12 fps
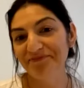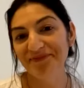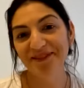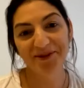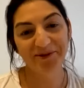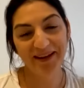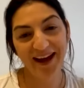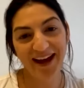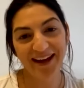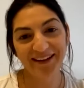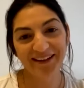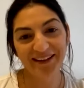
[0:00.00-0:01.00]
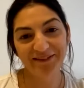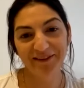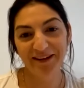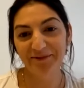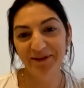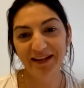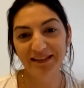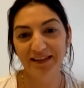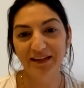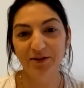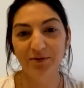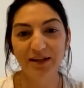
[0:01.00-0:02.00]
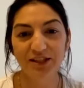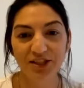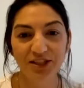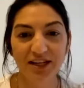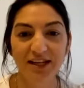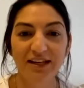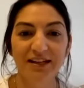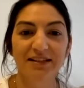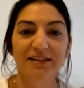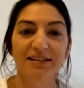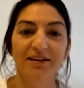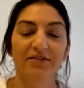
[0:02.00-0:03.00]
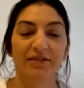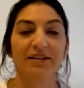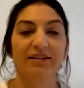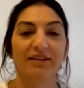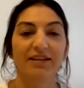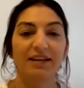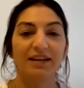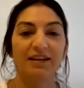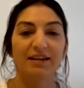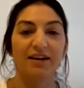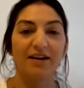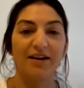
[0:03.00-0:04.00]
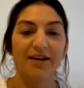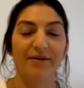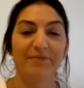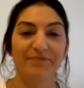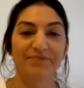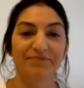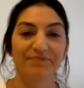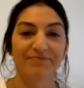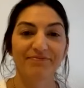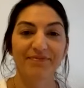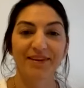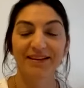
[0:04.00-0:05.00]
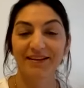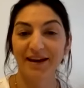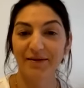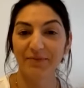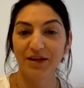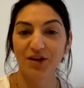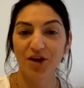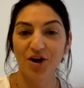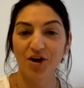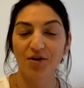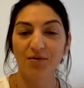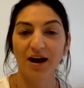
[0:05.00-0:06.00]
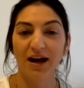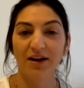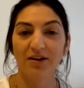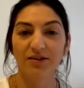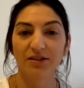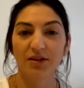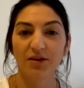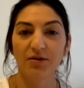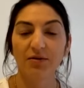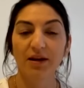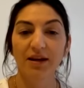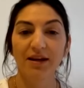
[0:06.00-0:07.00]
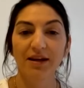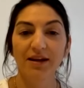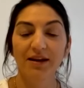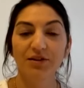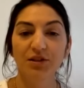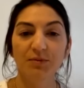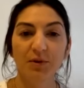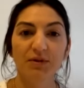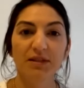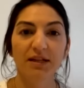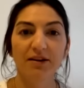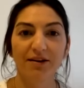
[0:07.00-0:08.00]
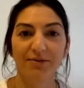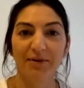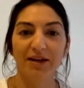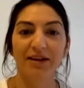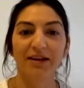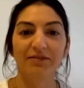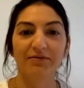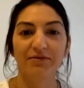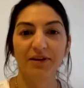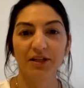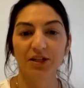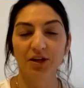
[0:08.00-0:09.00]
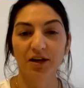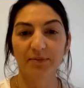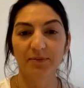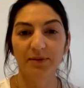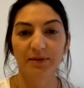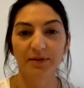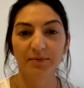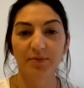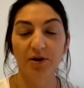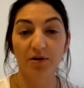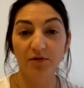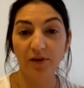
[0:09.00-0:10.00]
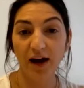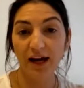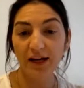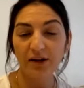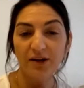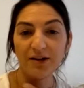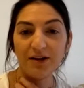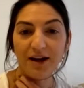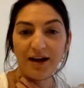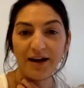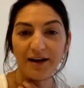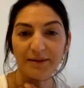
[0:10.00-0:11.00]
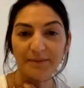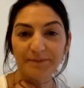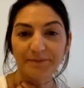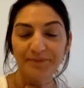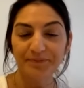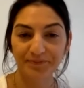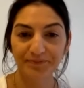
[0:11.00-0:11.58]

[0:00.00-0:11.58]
so yeah, if anyone has any questions, definitely um, let me know. I also just posted on my like Verishop profile. Um,